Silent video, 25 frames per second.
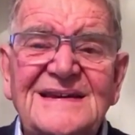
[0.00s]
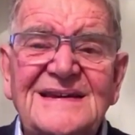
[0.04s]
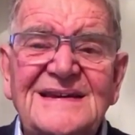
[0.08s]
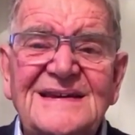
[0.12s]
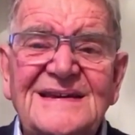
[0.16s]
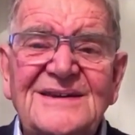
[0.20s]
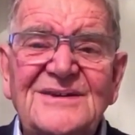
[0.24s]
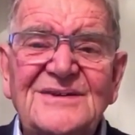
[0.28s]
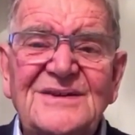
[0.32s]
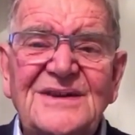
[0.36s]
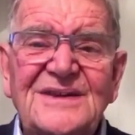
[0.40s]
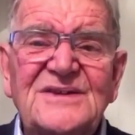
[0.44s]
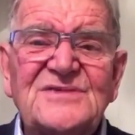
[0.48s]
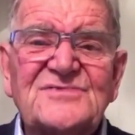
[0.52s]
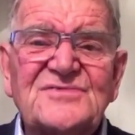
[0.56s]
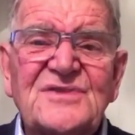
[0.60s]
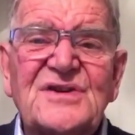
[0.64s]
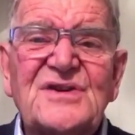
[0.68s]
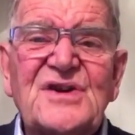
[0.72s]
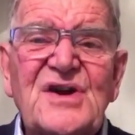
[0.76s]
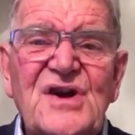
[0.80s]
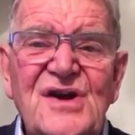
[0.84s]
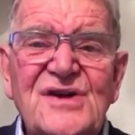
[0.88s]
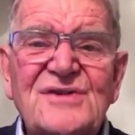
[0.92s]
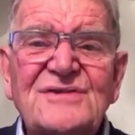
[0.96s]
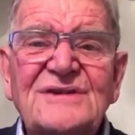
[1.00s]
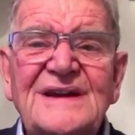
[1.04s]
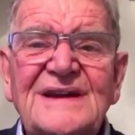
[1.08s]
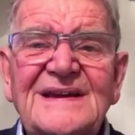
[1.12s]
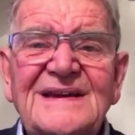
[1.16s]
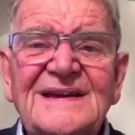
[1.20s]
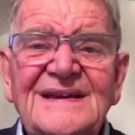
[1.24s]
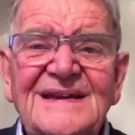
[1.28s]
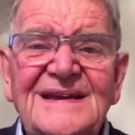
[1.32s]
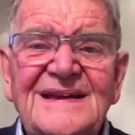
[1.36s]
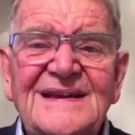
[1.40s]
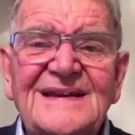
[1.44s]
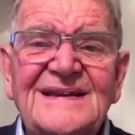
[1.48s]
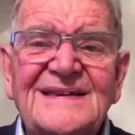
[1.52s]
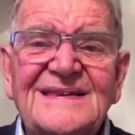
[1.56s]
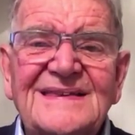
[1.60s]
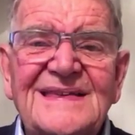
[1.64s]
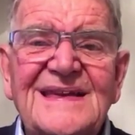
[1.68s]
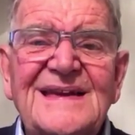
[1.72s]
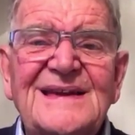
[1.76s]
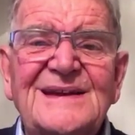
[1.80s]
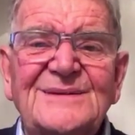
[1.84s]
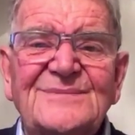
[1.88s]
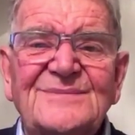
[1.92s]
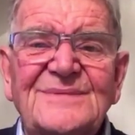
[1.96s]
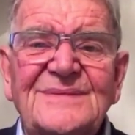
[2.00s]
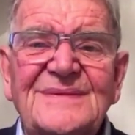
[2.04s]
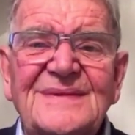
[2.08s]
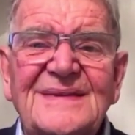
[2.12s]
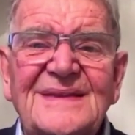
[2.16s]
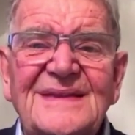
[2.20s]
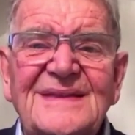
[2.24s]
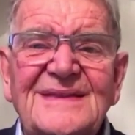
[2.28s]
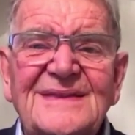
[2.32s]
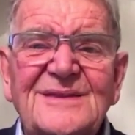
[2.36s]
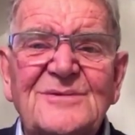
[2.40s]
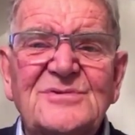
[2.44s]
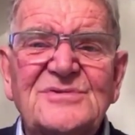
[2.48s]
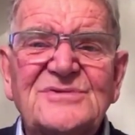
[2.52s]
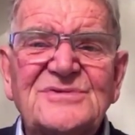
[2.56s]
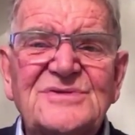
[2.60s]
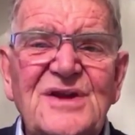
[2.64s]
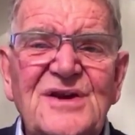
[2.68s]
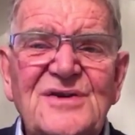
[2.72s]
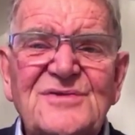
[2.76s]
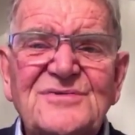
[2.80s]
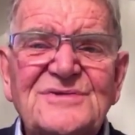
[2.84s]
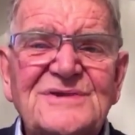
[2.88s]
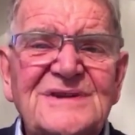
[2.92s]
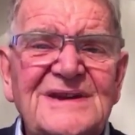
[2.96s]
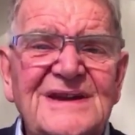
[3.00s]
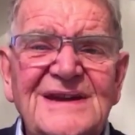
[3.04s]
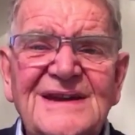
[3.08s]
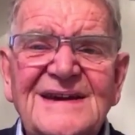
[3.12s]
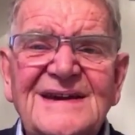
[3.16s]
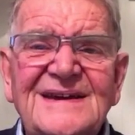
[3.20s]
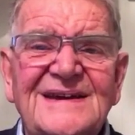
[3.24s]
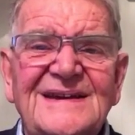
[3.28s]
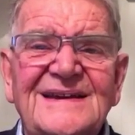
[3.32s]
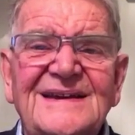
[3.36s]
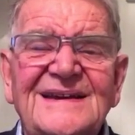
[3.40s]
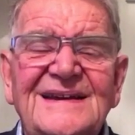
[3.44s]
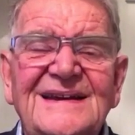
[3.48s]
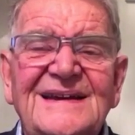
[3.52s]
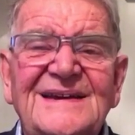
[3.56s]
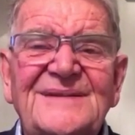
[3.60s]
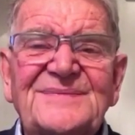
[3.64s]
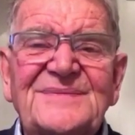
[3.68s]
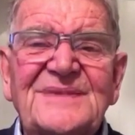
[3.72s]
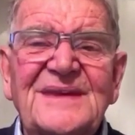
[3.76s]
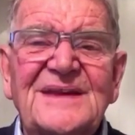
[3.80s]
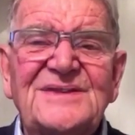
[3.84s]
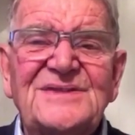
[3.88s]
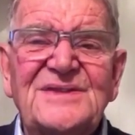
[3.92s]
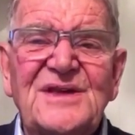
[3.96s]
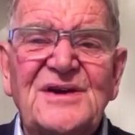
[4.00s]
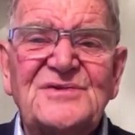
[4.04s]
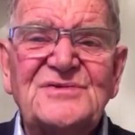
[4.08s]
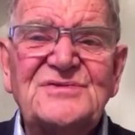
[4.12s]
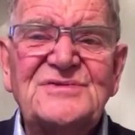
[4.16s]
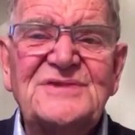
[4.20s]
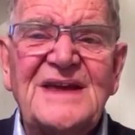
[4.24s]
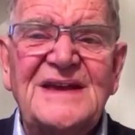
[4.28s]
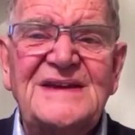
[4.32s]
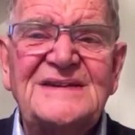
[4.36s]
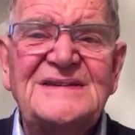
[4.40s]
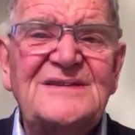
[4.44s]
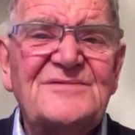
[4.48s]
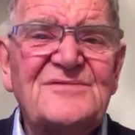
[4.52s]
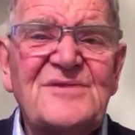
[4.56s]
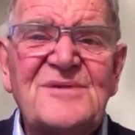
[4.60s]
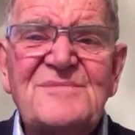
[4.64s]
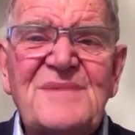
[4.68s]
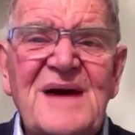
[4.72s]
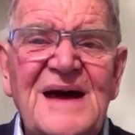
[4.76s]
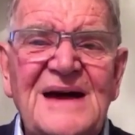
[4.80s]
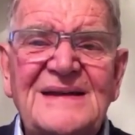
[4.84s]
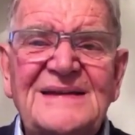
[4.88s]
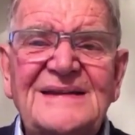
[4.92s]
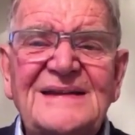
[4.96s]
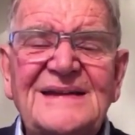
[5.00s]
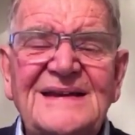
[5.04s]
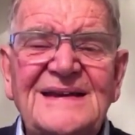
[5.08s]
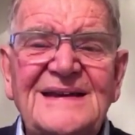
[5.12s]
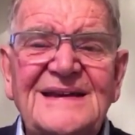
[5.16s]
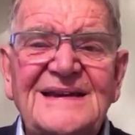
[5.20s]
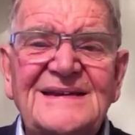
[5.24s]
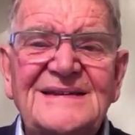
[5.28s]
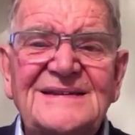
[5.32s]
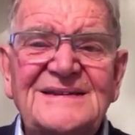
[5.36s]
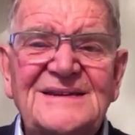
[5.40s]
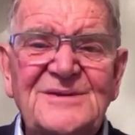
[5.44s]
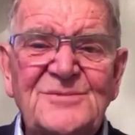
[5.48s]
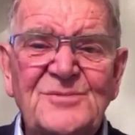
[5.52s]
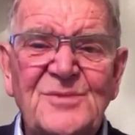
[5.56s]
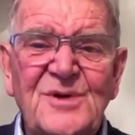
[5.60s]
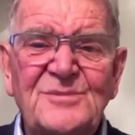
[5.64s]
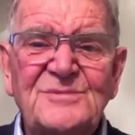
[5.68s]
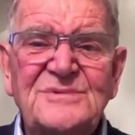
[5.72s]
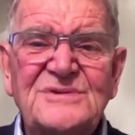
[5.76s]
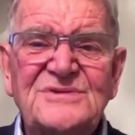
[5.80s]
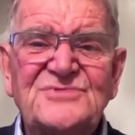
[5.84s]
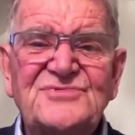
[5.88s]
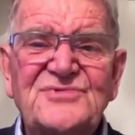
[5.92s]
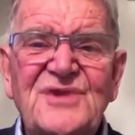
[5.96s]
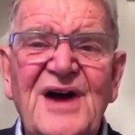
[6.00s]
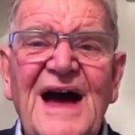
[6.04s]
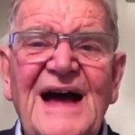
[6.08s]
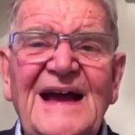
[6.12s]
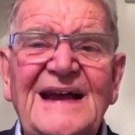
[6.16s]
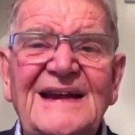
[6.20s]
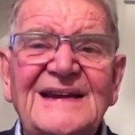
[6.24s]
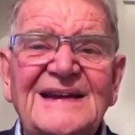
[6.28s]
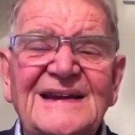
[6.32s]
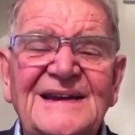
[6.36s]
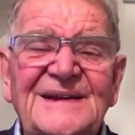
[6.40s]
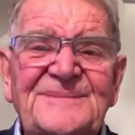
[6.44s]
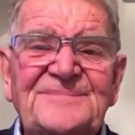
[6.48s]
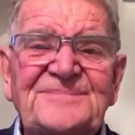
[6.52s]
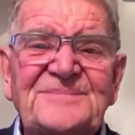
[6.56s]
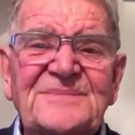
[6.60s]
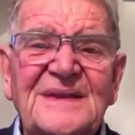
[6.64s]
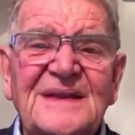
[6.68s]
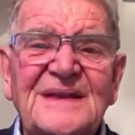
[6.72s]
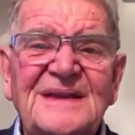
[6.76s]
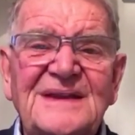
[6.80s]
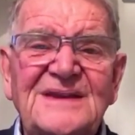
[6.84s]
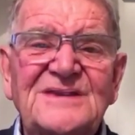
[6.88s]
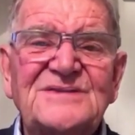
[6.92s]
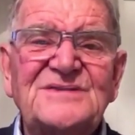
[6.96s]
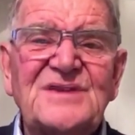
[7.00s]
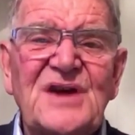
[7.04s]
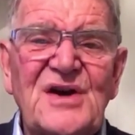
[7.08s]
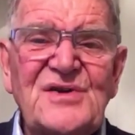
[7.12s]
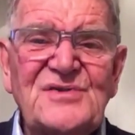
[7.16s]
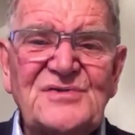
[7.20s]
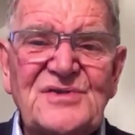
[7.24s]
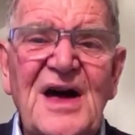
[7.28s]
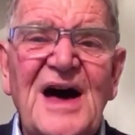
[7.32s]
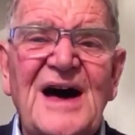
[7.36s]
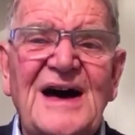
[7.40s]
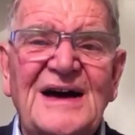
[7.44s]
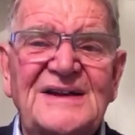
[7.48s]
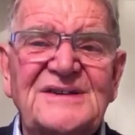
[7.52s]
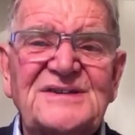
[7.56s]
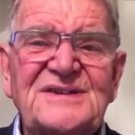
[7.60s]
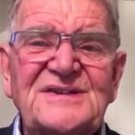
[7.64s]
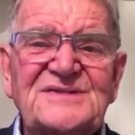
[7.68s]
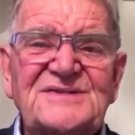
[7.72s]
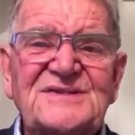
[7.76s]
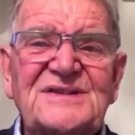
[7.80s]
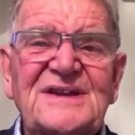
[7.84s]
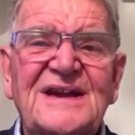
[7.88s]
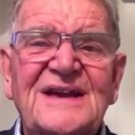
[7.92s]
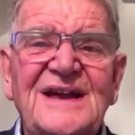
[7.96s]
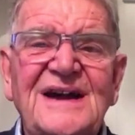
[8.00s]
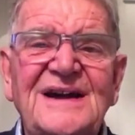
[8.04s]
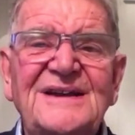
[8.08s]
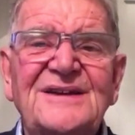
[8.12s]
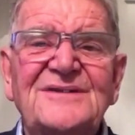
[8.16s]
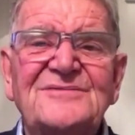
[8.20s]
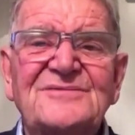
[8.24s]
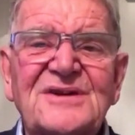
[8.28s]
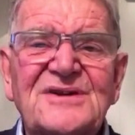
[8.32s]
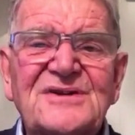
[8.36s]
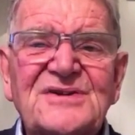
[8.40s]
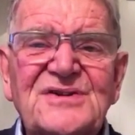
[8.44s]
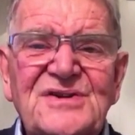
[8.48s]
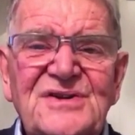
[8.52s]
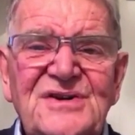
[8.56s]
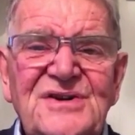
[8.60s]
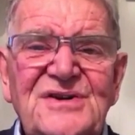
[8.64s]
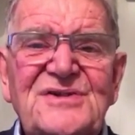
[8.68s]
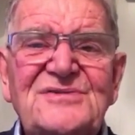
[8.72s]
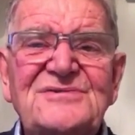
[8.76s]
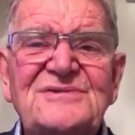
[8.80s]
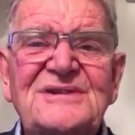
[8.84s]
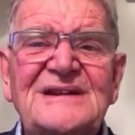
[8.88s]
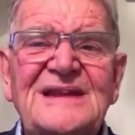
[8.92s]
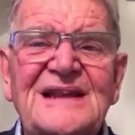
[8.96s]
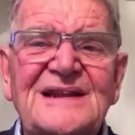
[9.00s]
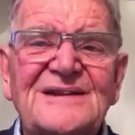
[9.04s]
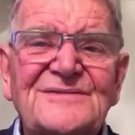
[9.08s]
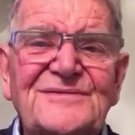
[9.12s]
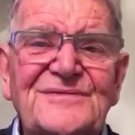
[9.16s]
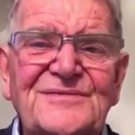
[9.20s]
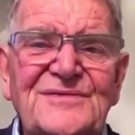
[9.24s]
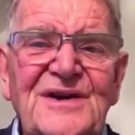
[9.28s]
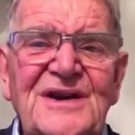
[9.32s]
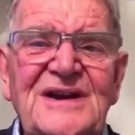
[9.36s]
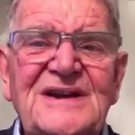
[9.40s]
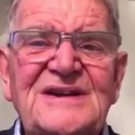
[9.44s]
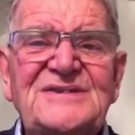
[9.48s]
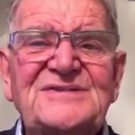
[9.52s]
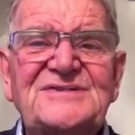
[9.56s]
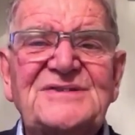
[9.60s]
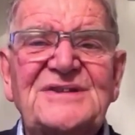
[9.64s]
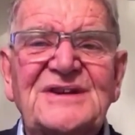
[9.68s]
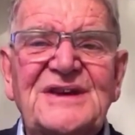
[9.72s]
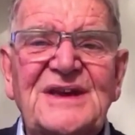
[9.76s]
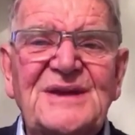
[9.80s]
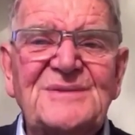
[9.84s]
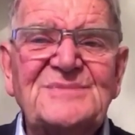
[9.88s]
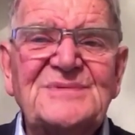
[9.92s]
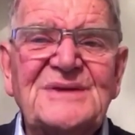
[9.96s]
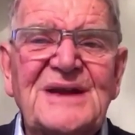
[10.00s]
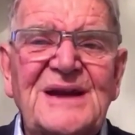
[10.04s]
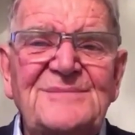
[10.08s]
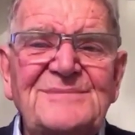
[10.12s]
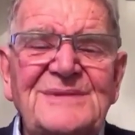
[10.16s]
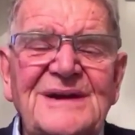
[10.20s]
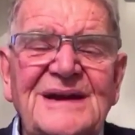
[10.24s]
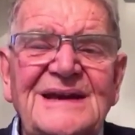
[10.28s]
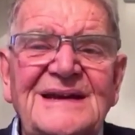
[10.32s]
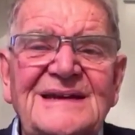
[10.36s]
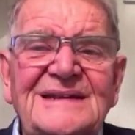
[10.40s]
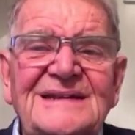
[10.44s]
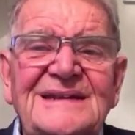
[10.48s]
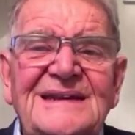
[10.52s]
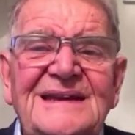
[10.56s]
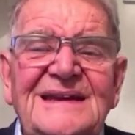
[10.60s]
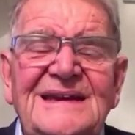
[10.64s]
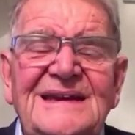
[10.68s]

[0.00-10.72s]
You get this recurring theme. There was no king in those days. Every man did what was right in his own eyes. That's the kind of recurring little phrase that keeps coming in.